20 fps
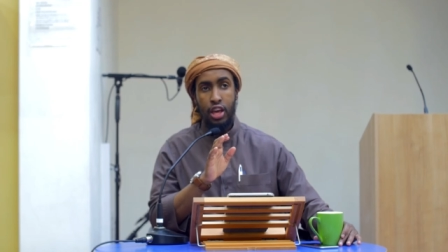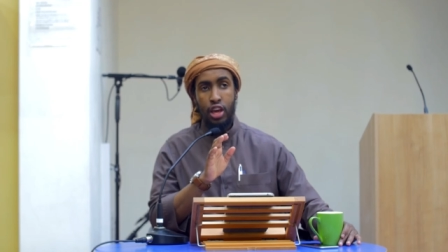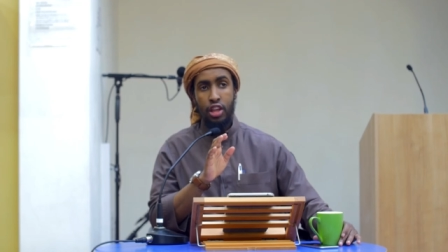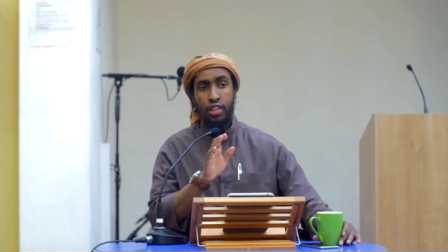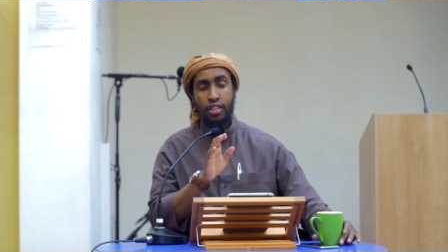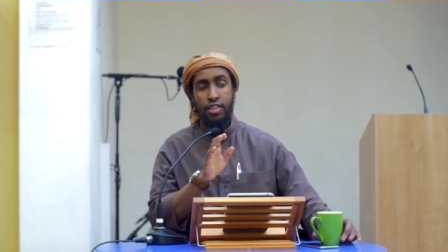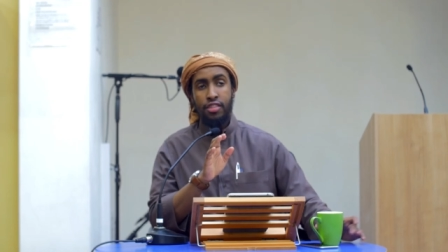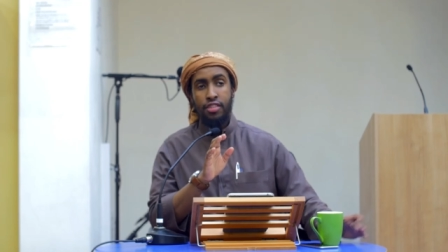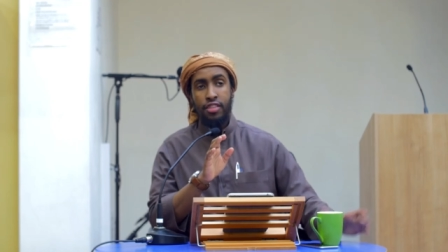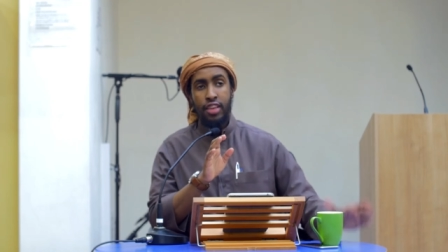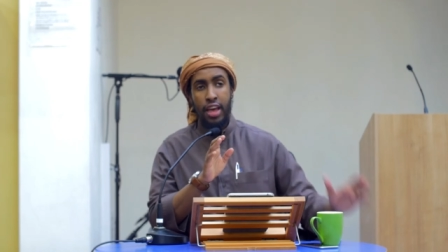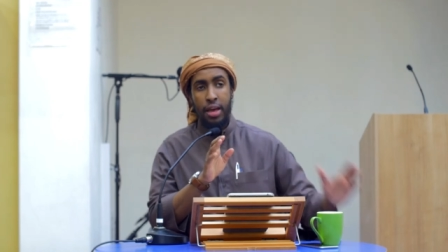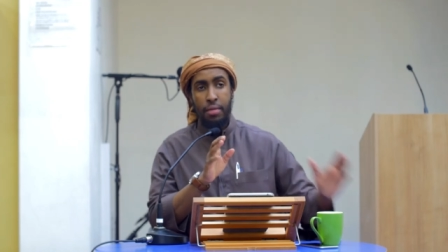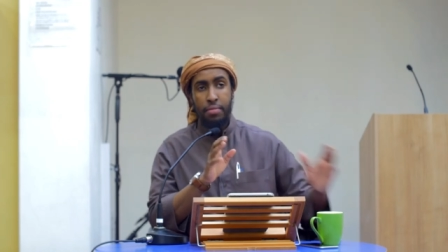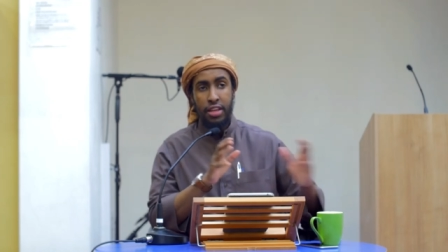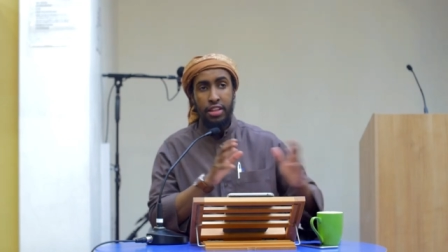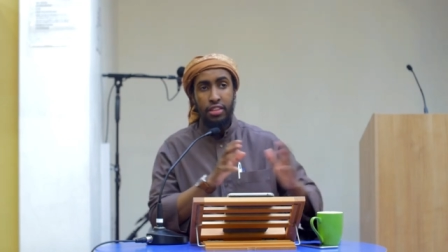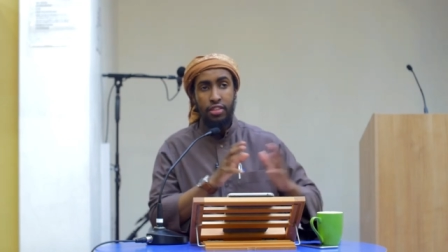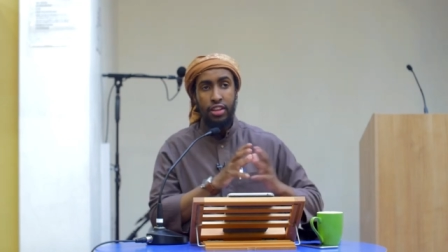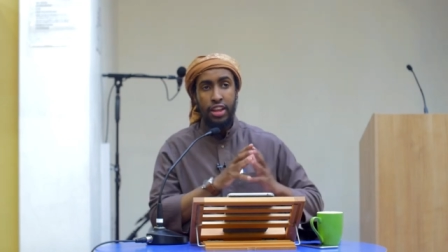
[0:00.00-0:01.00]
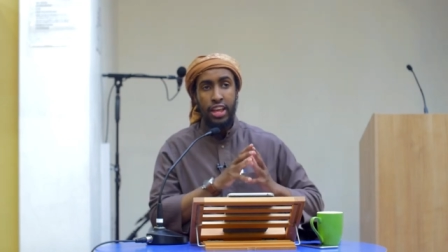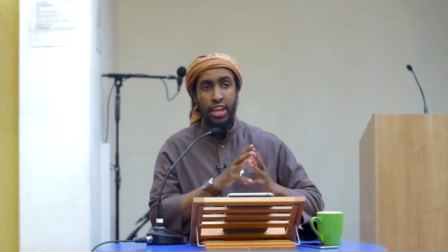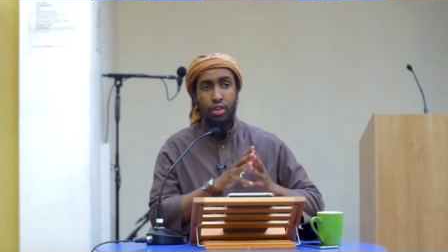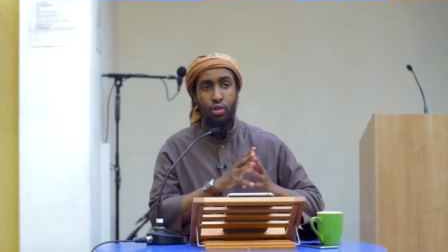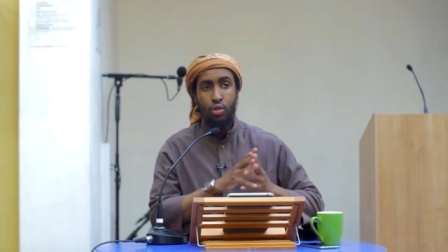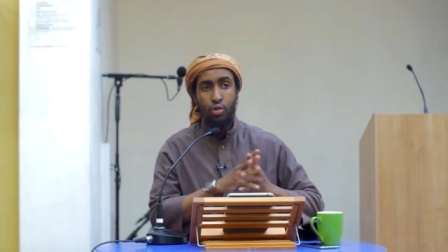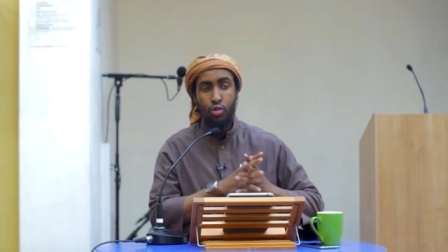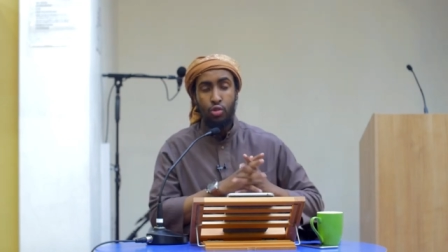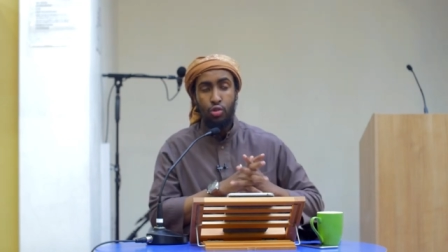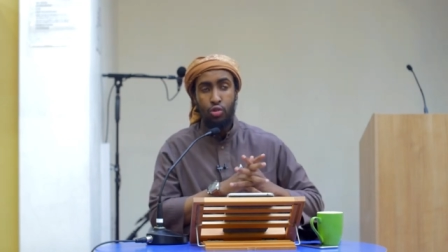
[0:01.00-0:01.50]
This term that today
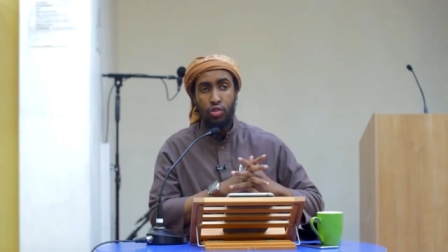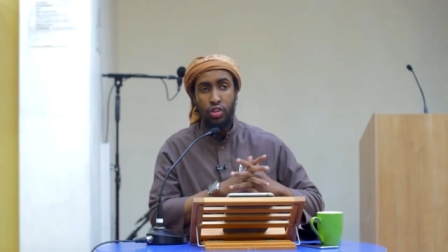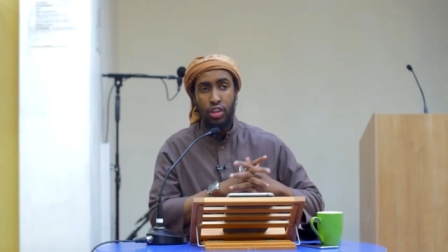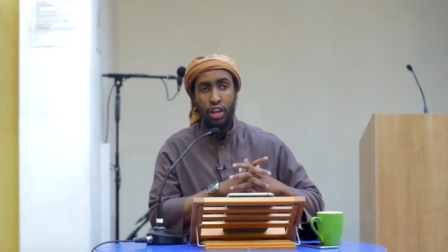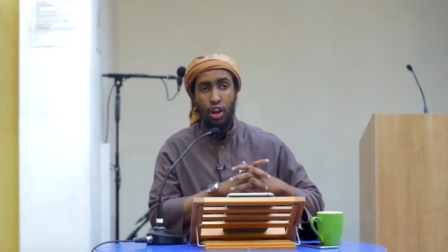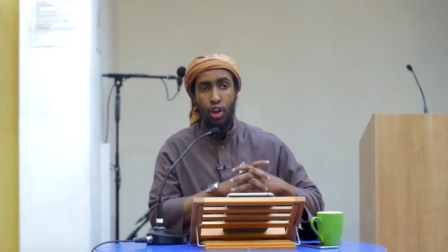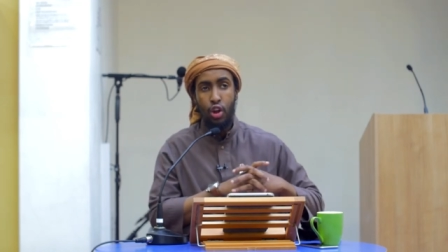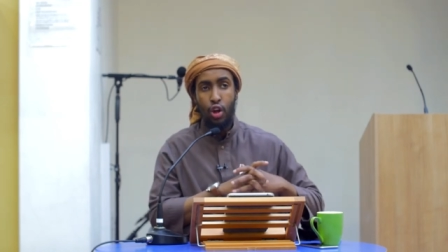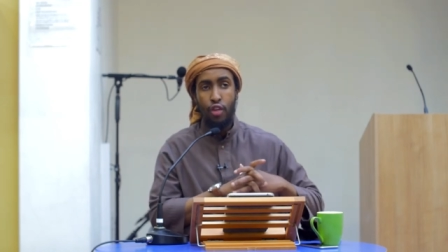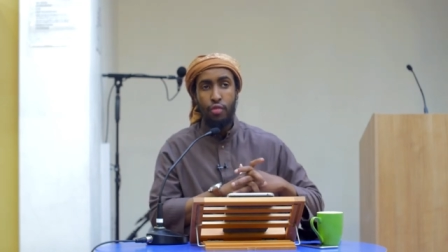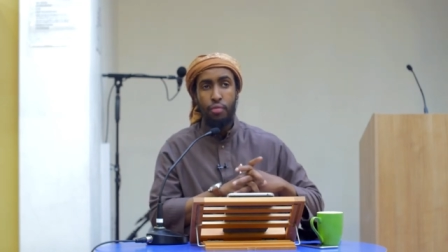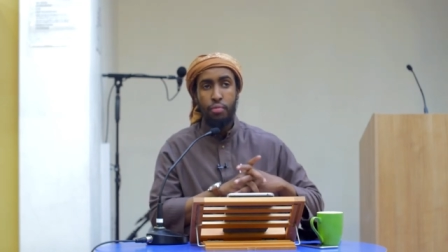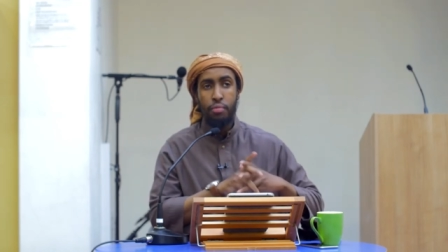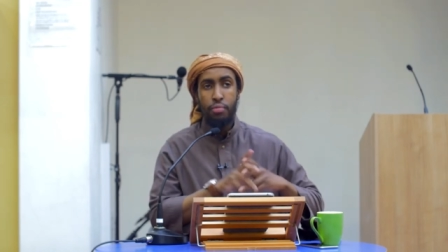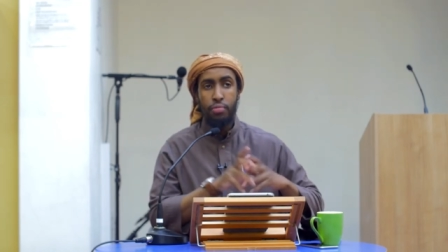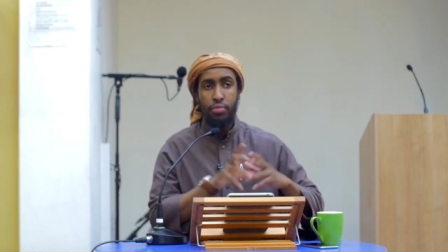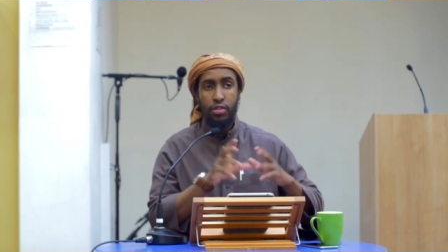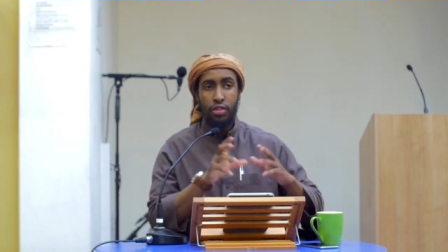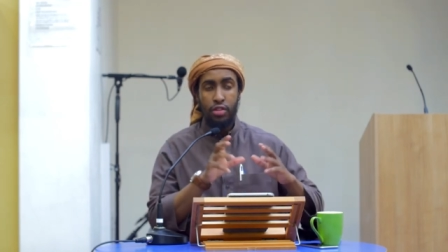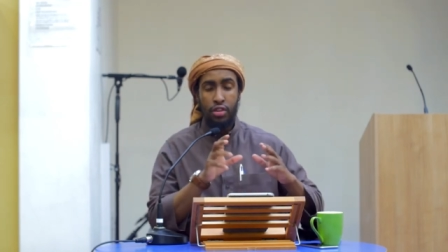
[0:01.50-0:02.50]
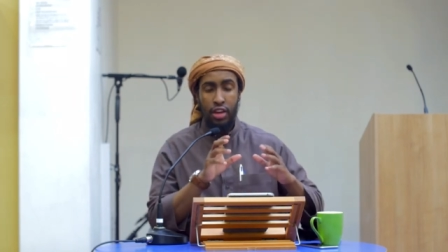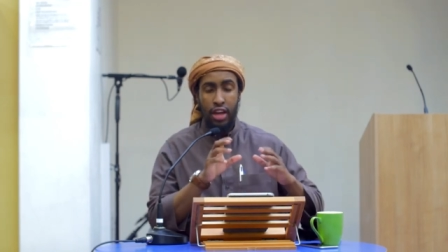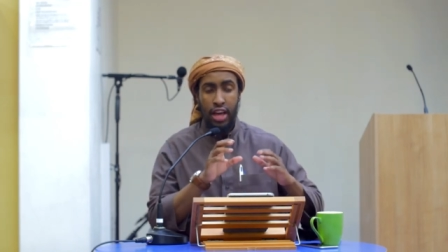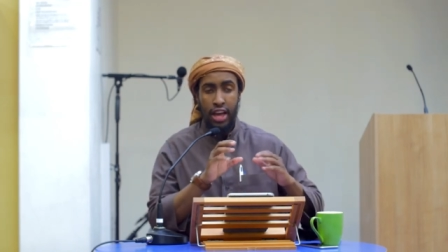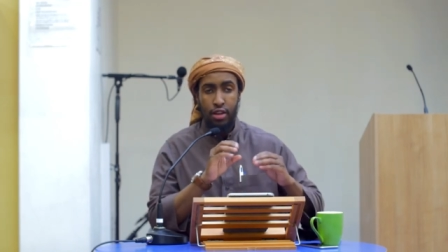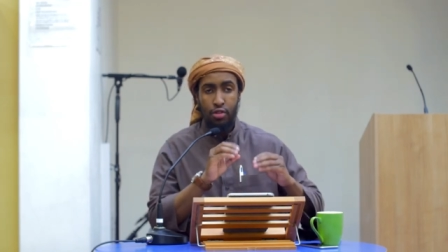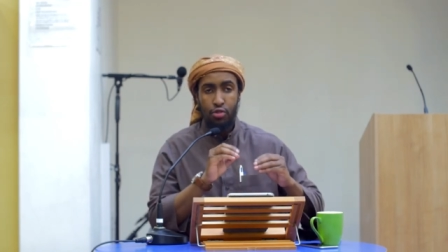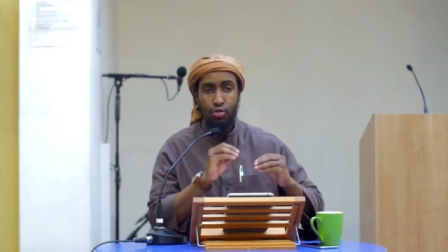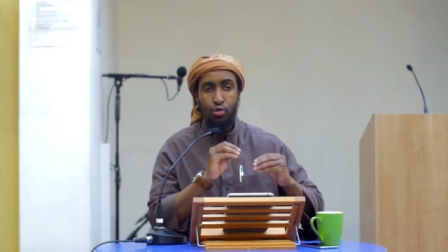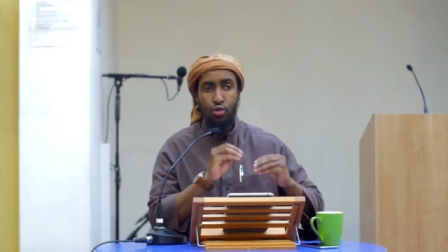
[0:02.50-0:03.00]
you, you see a lot of
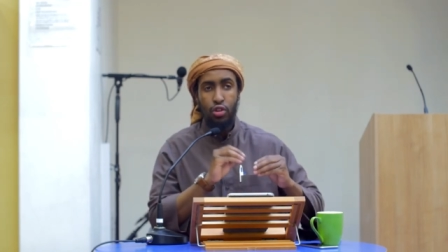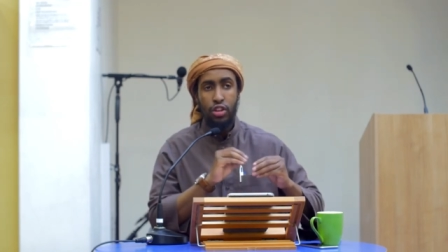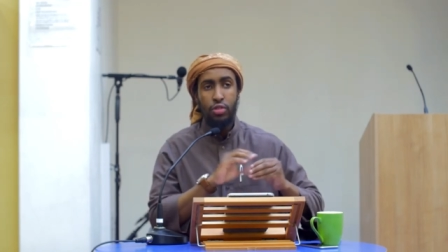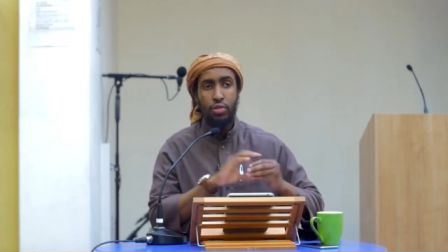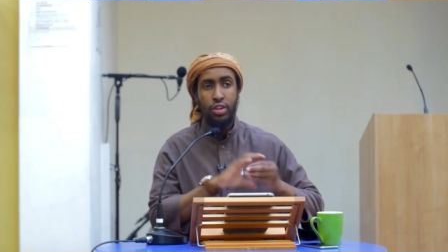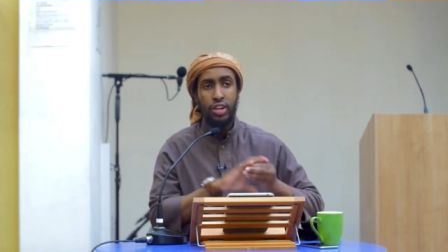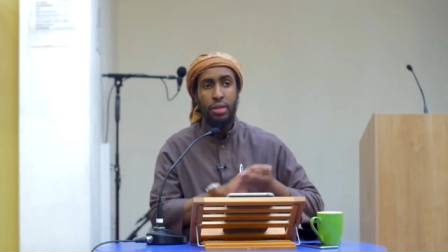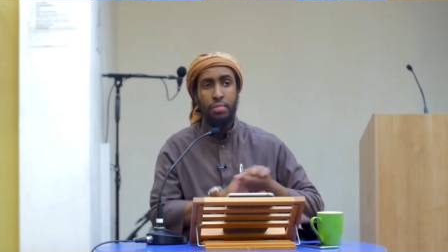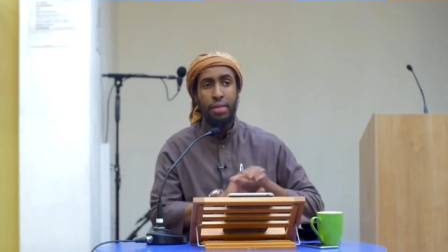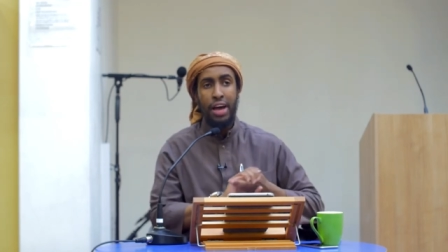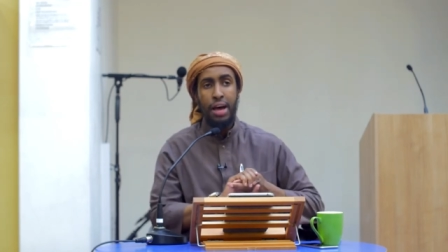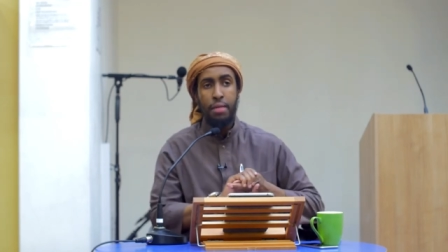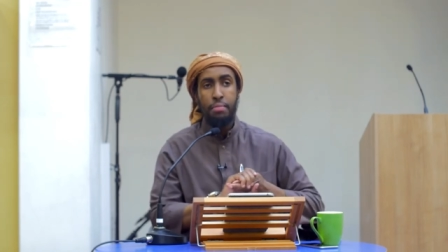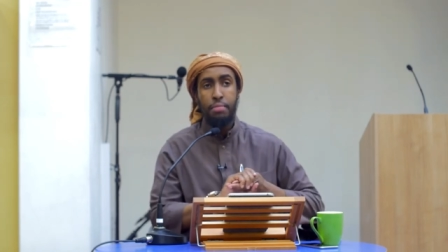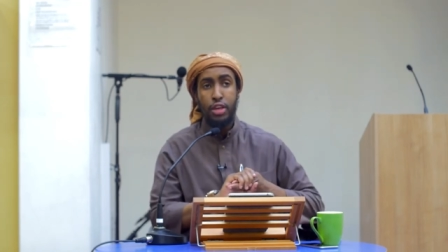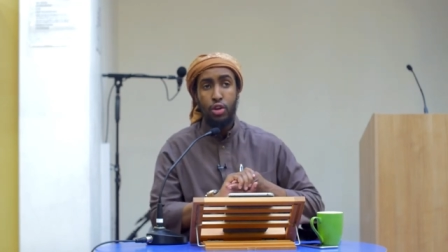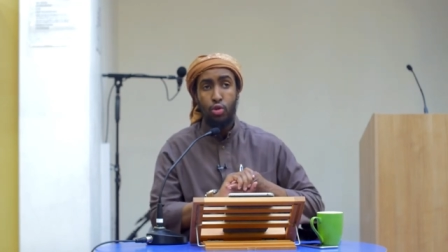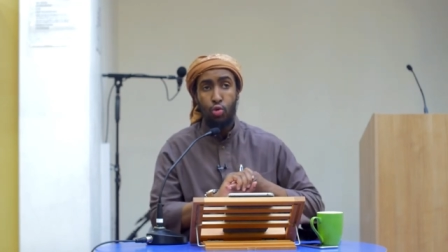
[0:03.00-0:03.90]
Ahlul Sunnah wal Jama'ah being